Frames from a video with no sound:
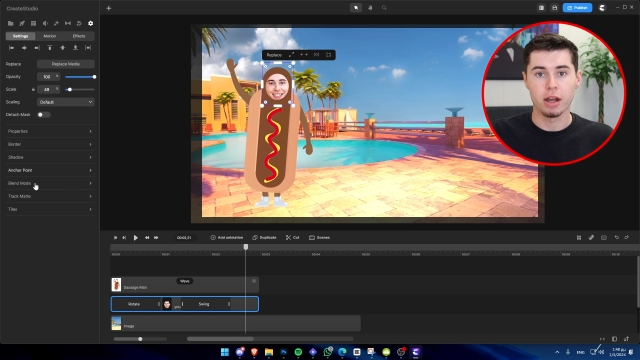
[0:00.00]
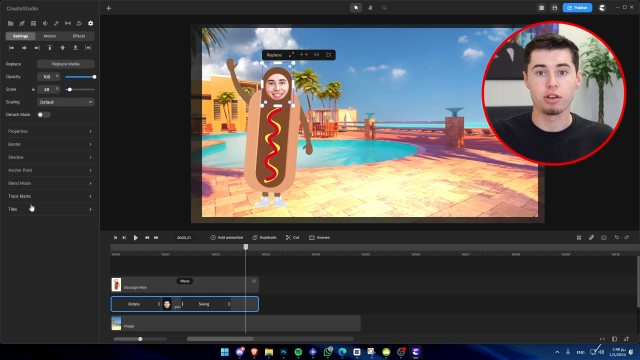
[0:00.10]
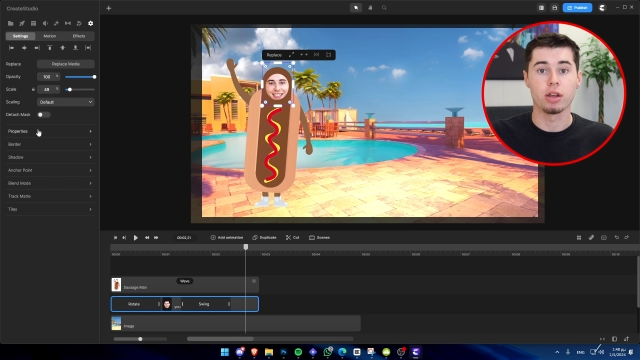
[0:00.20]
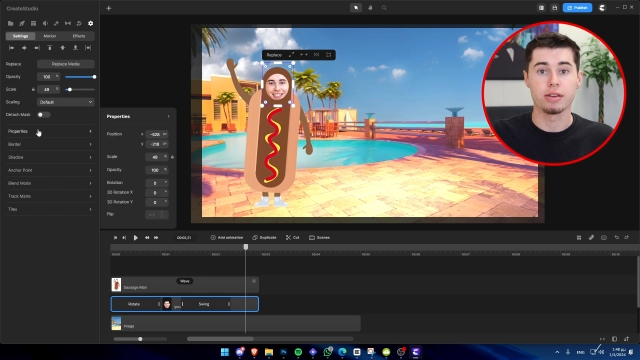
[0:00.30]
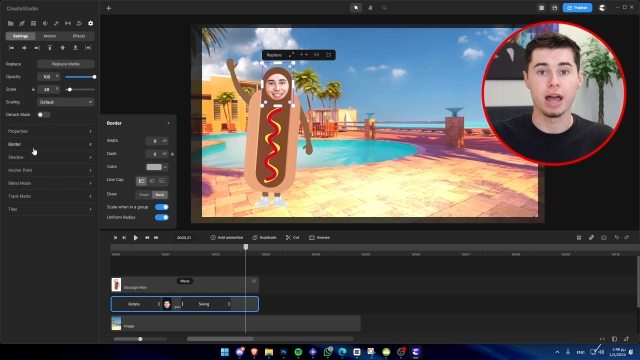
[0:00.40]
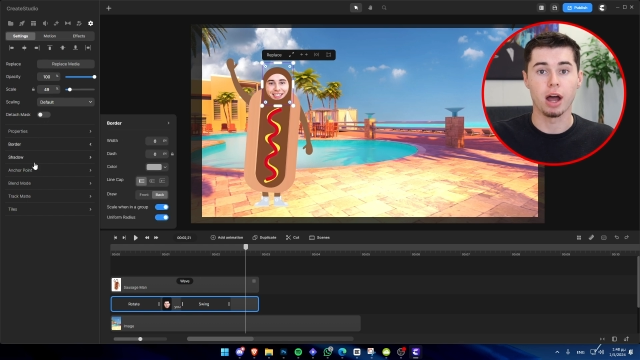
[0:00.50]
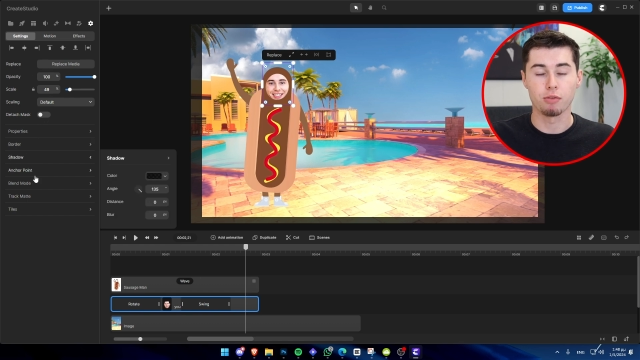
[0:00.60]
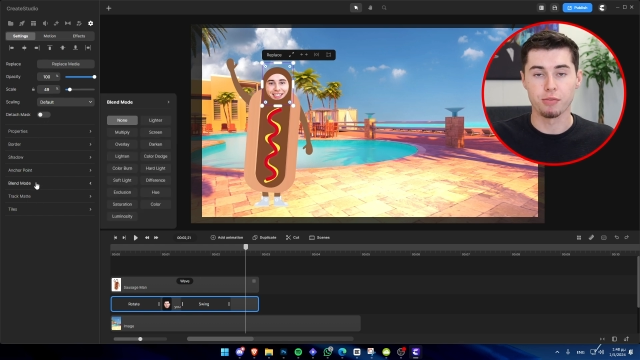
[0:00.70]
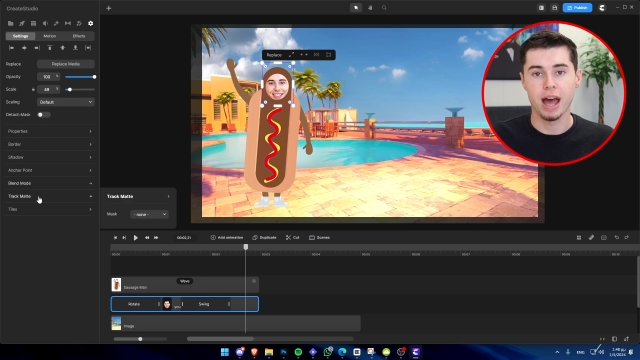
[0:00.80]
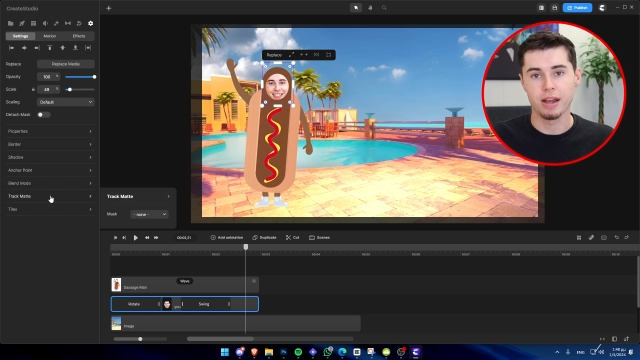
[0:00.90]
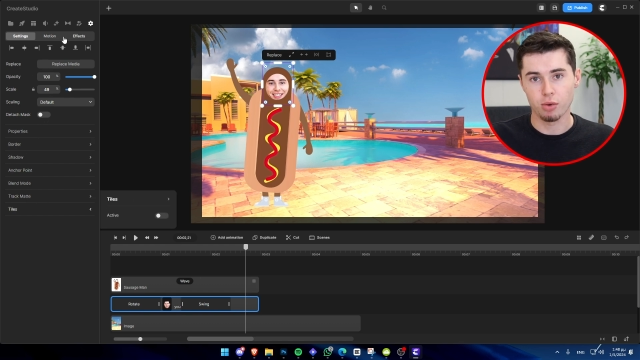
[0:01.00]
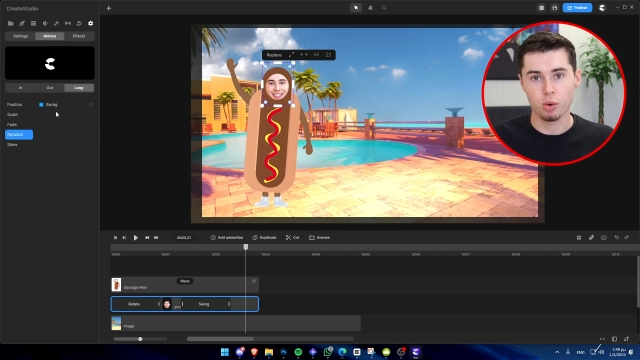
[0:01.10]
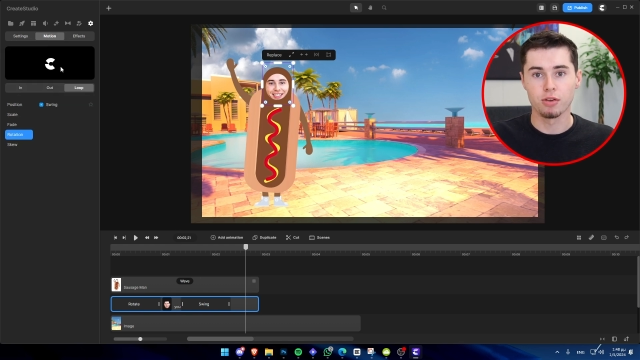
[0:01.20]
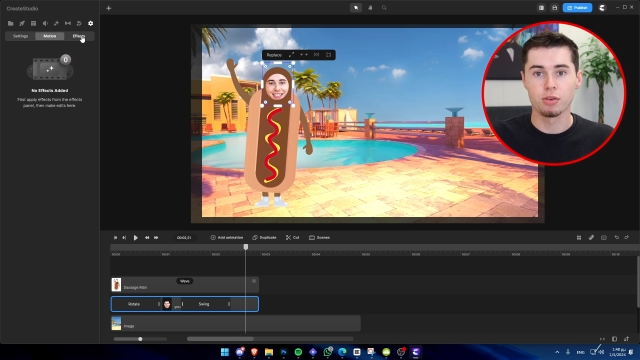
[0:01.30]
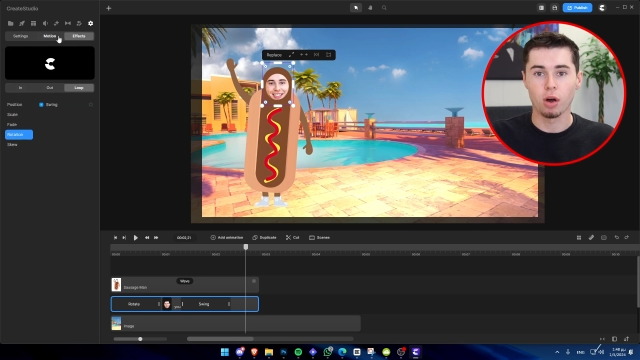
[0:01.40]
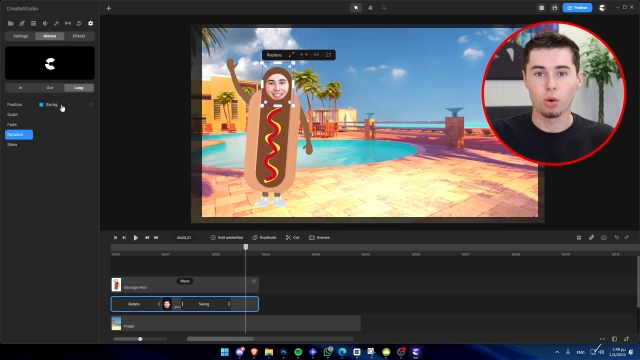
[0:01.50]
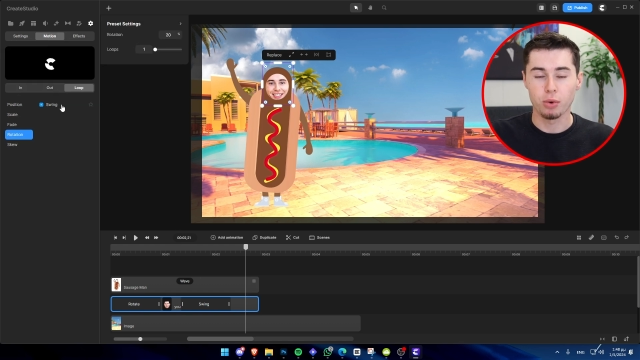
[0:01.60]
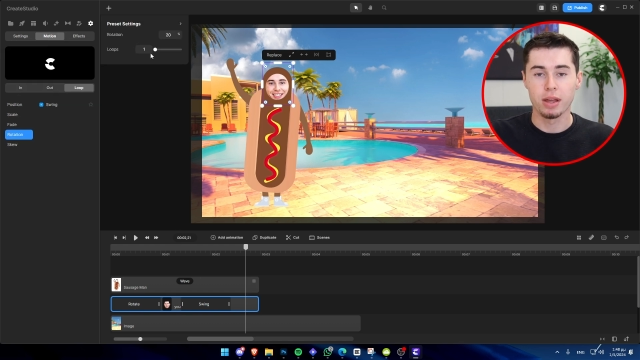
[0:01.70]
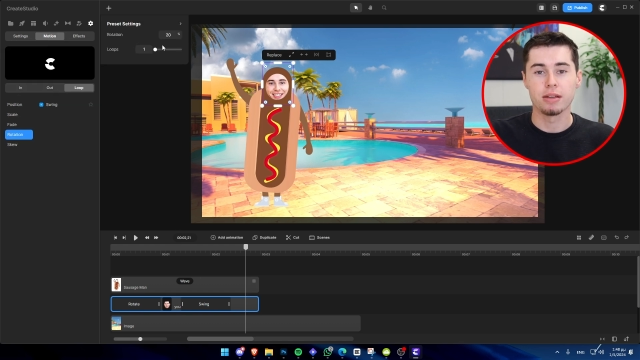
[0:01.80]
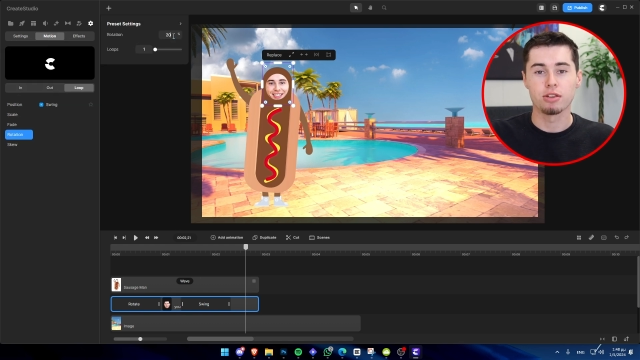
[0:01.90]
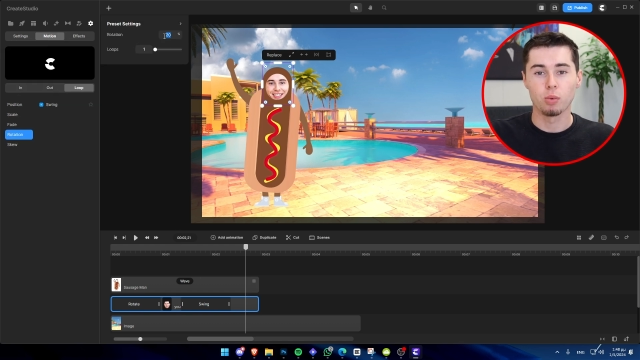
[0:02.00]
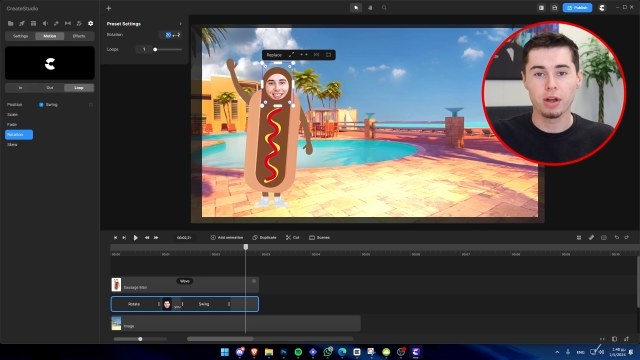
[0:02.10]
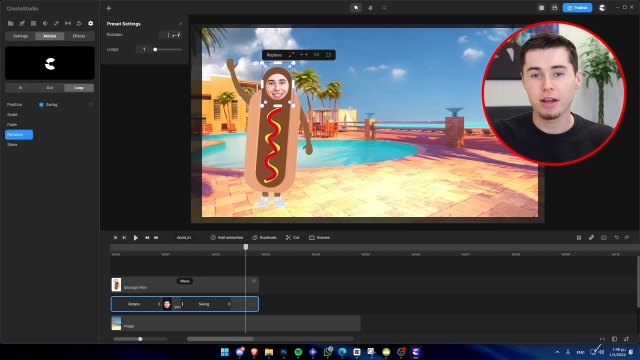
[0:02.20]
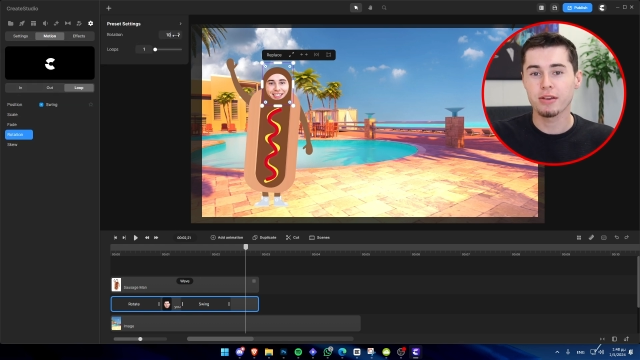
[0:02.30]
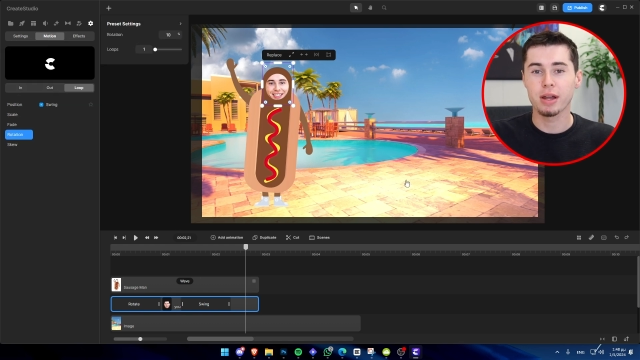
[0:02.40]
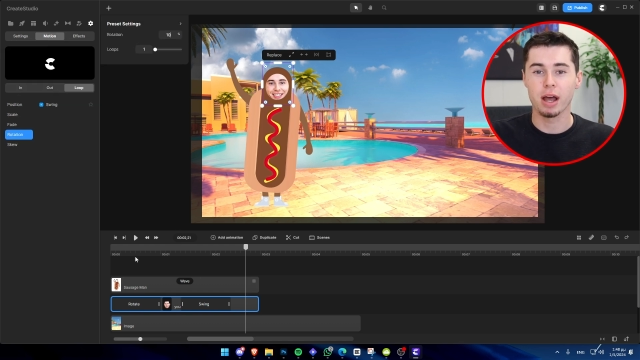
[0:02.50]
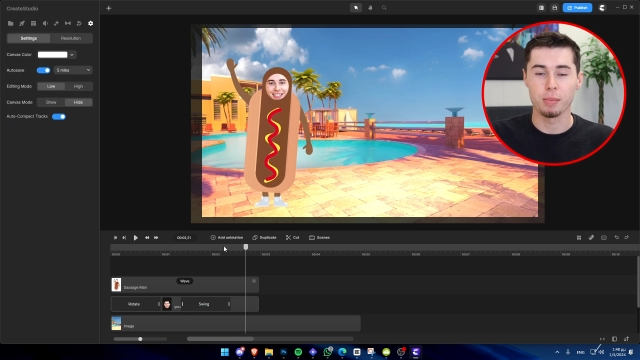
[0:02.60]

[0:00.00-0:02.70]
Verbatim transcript: Adjust how fast or slow it swings